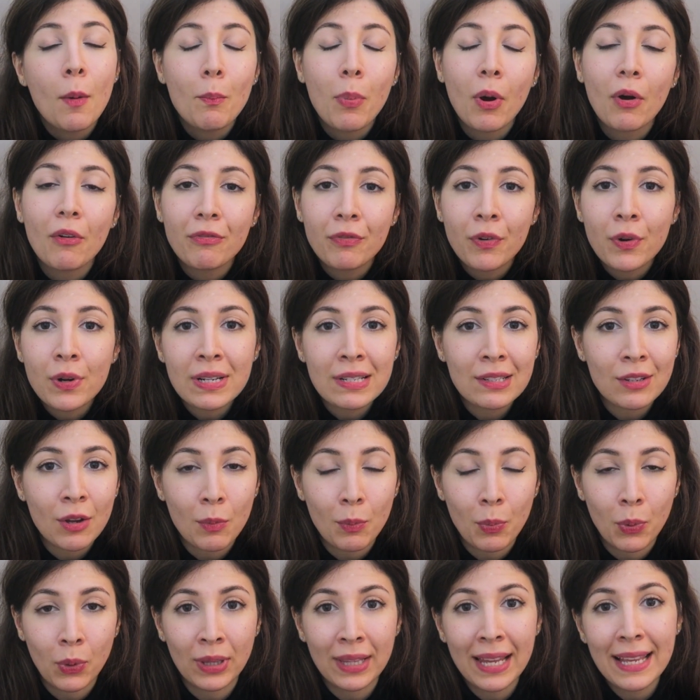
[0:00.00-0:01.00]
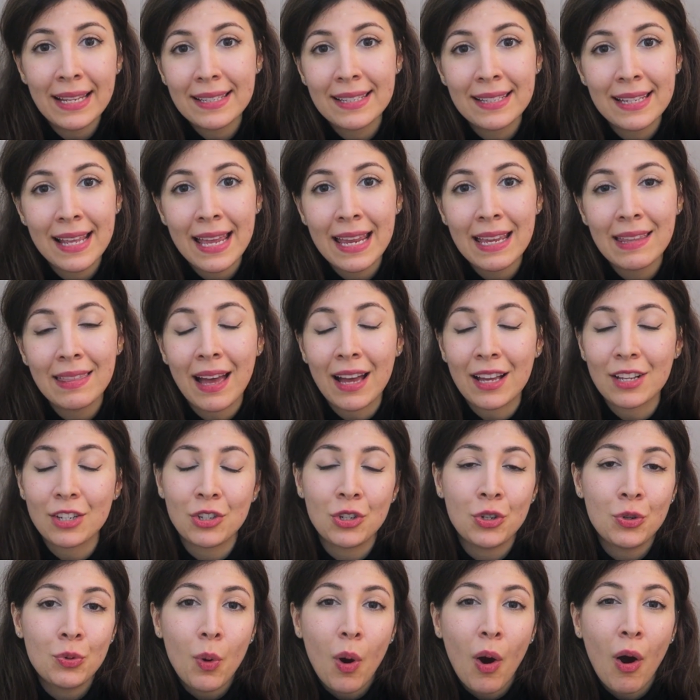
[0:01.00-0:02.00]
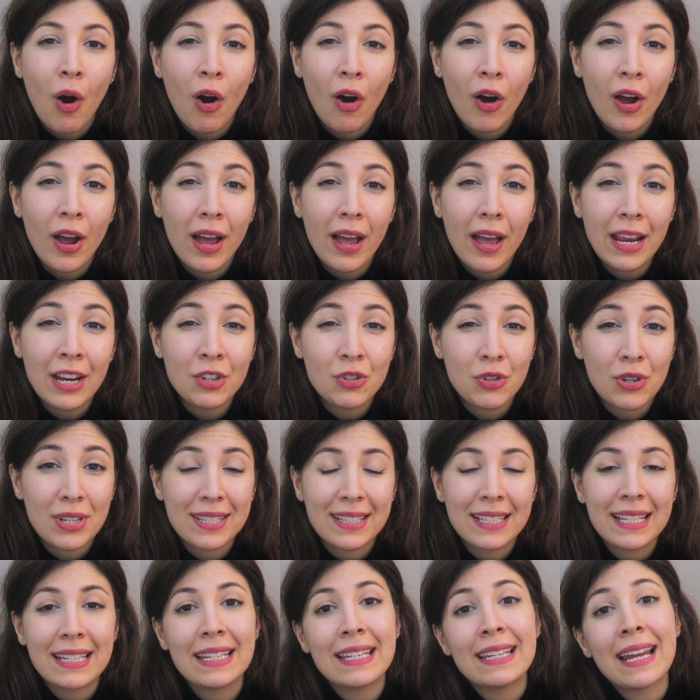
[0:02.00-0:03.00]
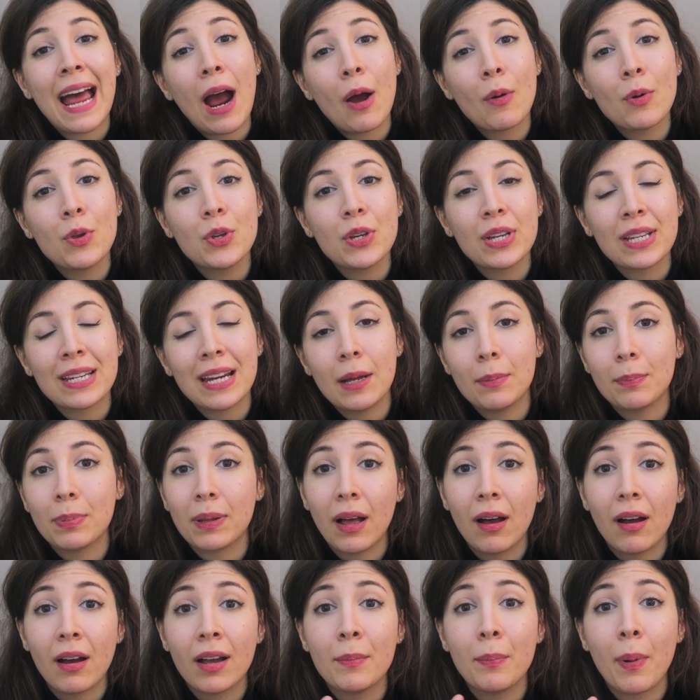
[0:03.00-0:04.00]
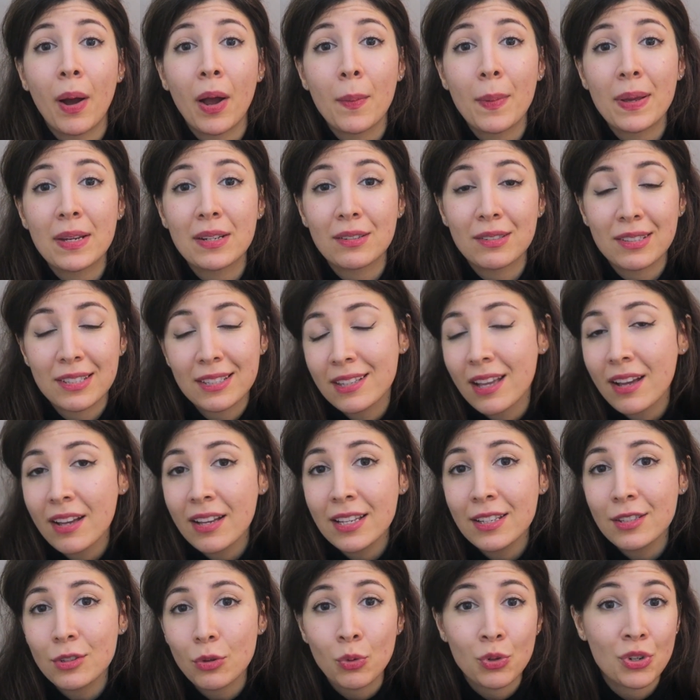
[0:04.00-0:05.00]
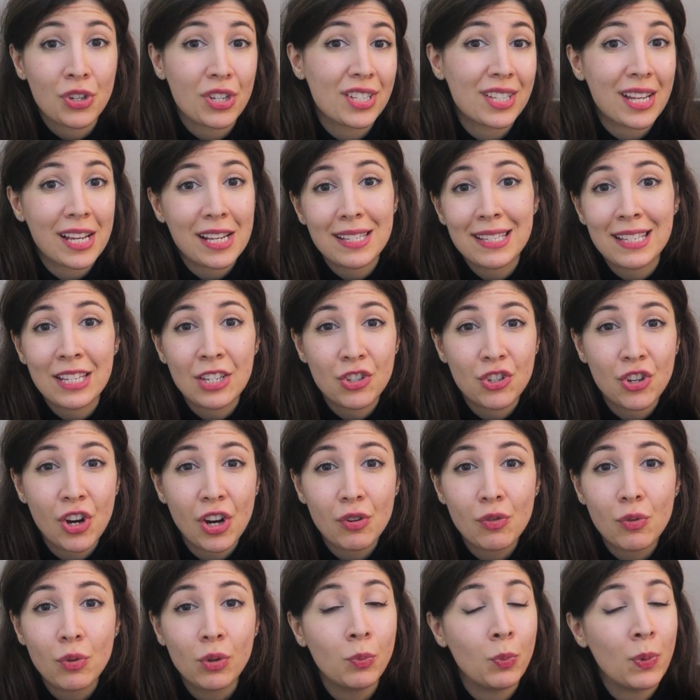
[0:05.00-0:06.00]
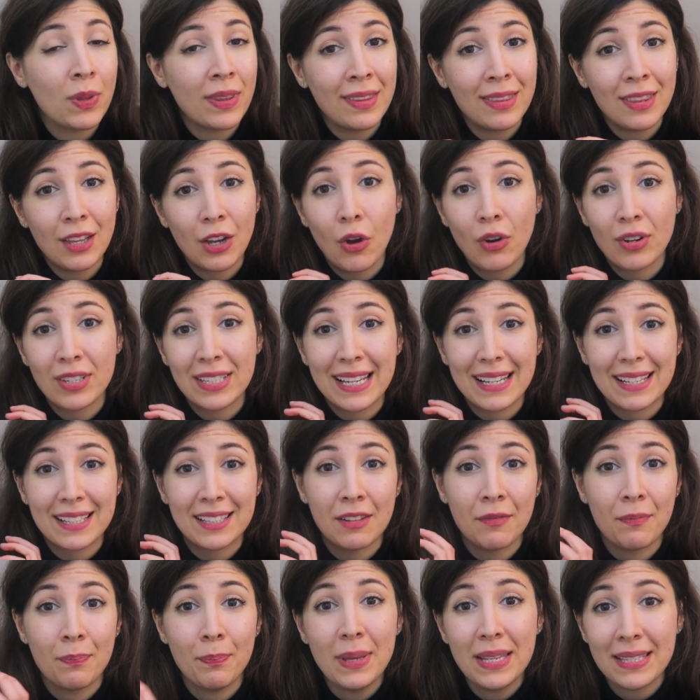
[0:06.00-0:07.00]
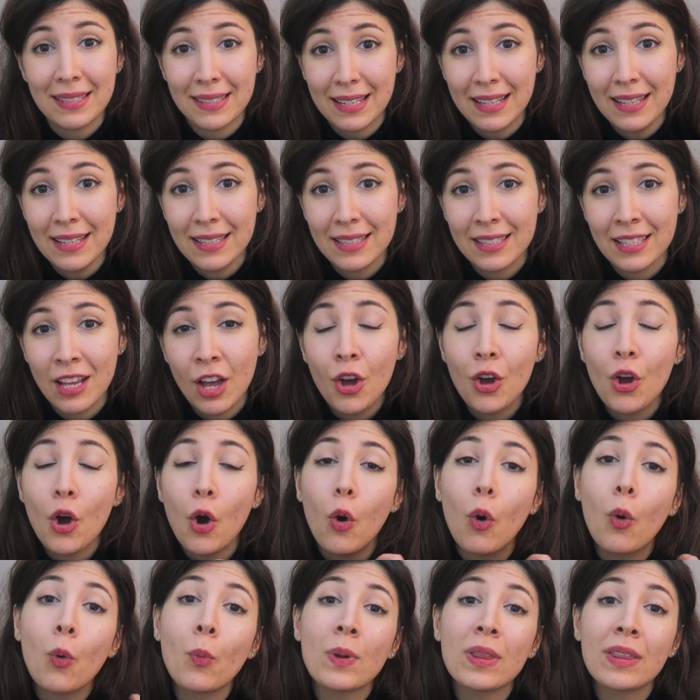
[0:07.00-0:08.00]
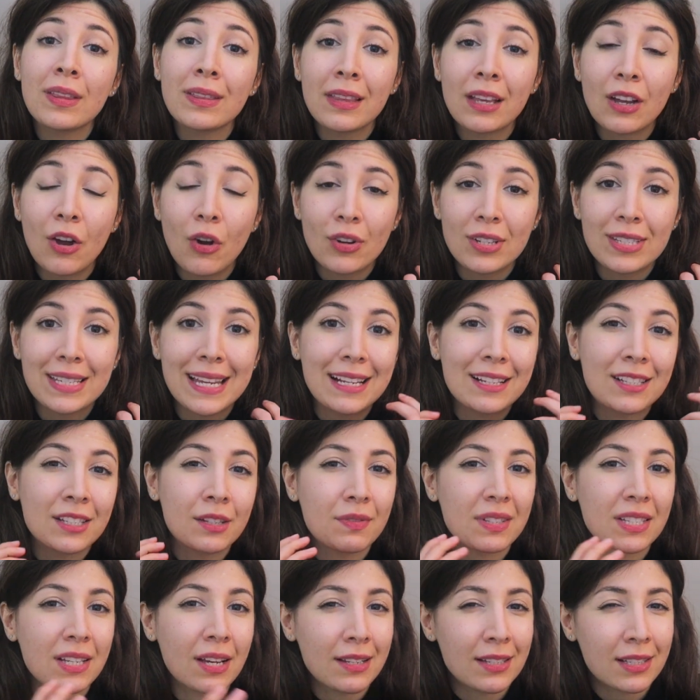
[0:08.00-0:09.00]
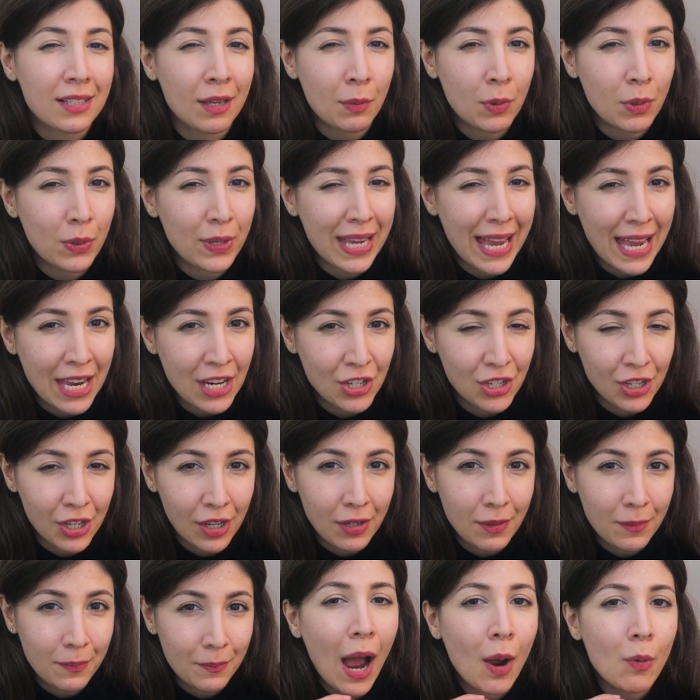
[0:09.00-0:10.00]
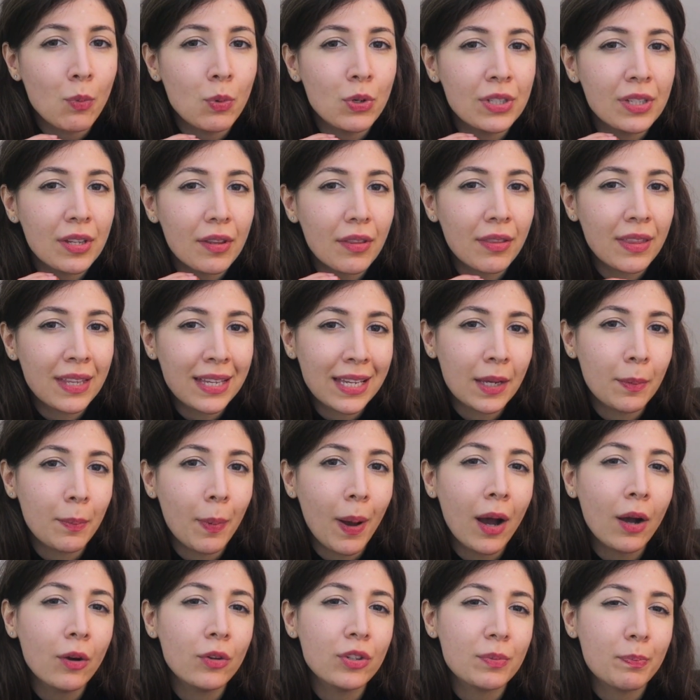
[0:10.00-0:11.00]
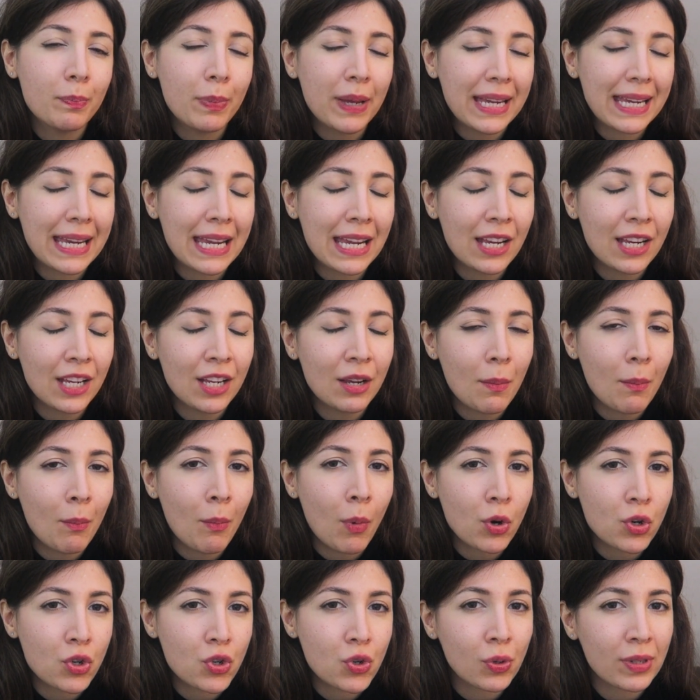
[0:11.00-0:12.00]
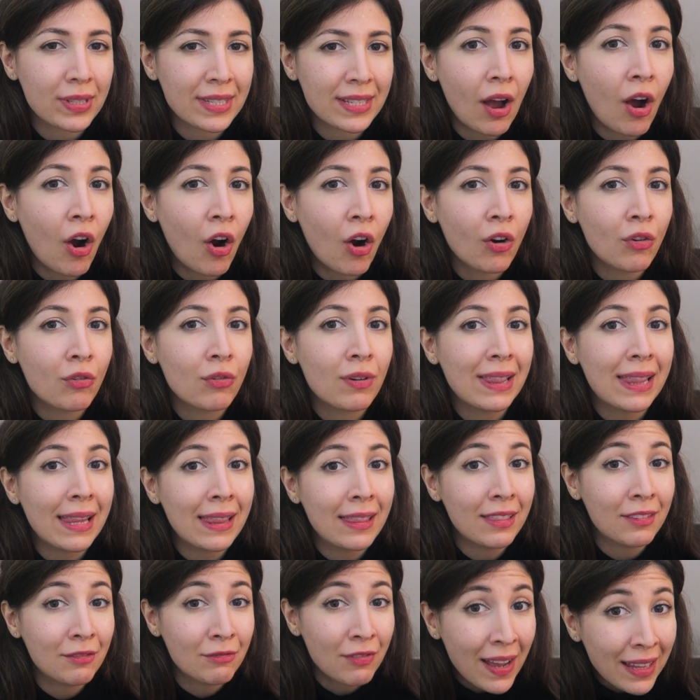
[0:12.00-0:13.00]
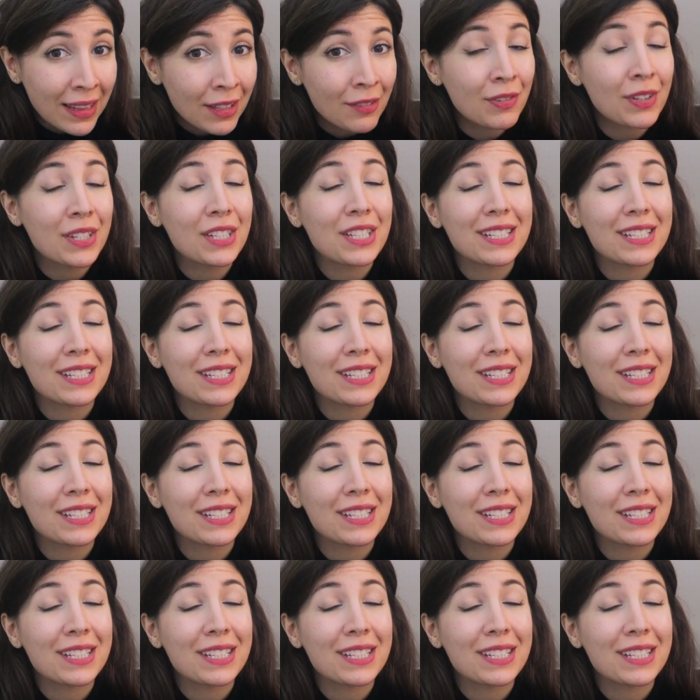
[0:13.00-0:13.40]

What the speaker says: But for example, let's say that you are interested in how you can apply biomedical science or just science in general within the context of business or within the context of science communication, I would think about picking modules that are relevant